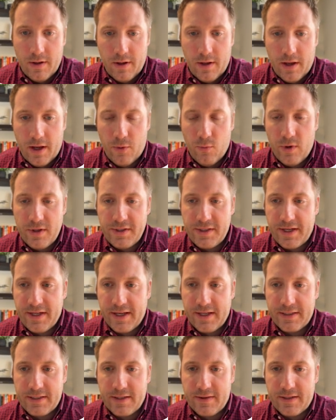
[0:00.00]
And once I
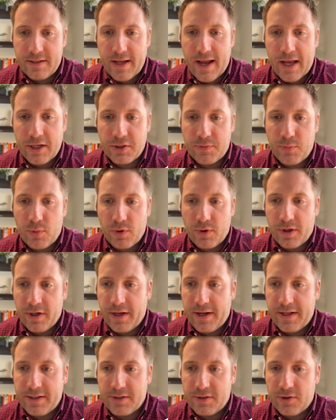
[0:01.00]
get to the
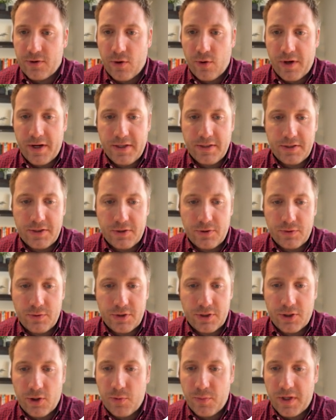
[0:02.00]
dashboard, it's going to
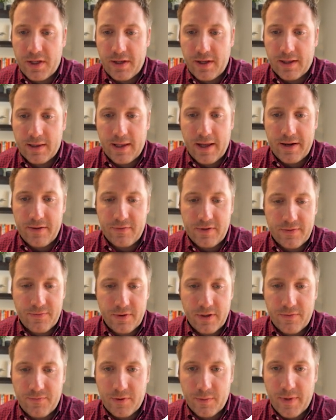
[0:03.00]
show me a lot of
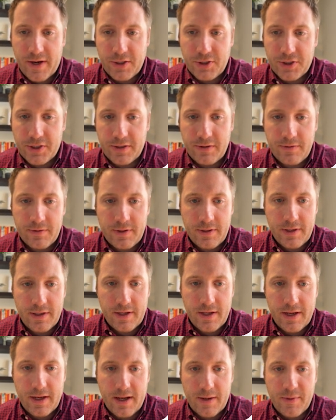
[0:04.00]
different information,
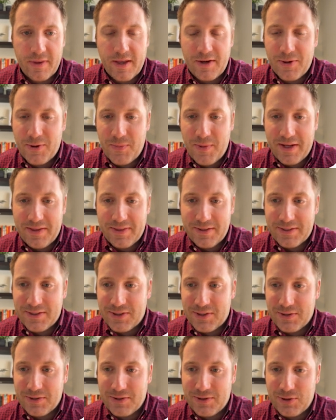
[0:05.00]
and they don't make
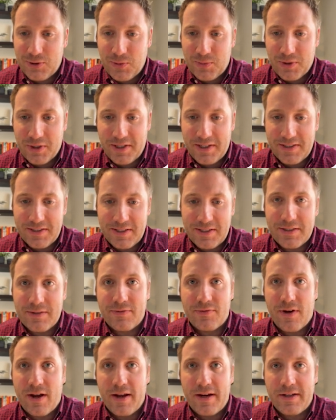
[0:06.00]
this super easy to
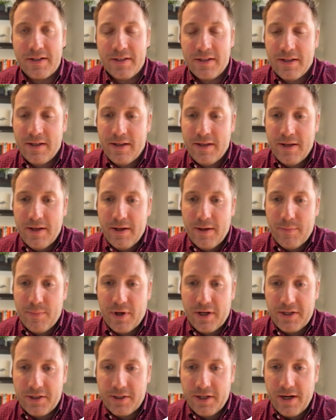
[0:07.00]
find,
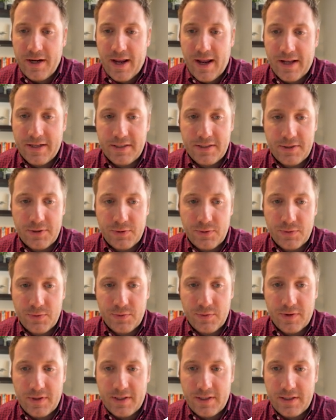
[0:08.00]
but you're going to head
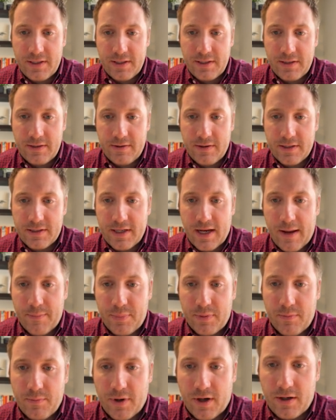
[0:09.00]
to the
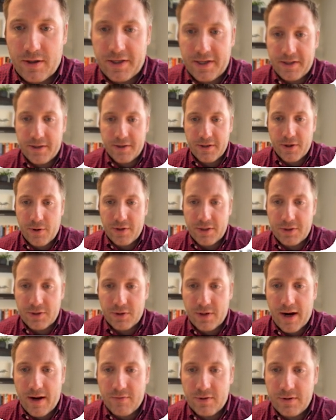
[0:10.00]
top bar here and go to
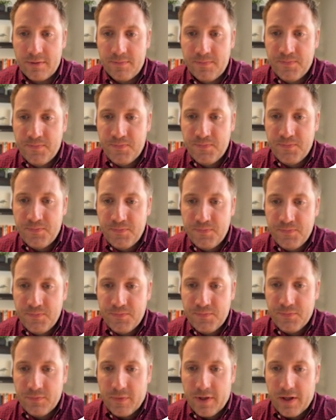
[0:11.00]
Travel,
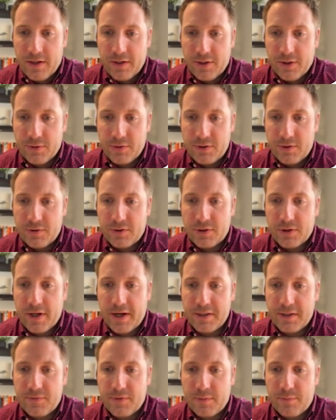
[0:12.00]
and go to
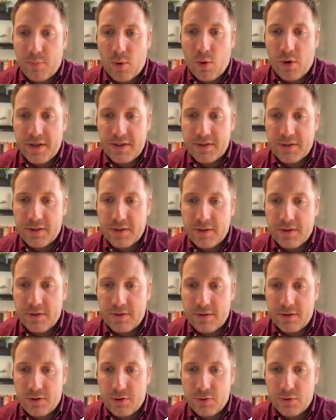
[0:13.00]
Transfer Points
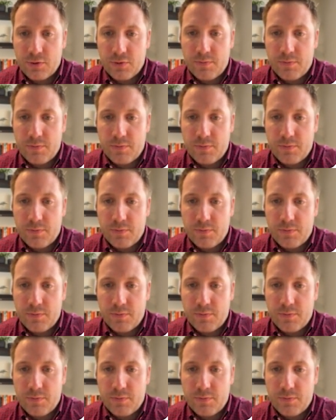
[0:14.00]
to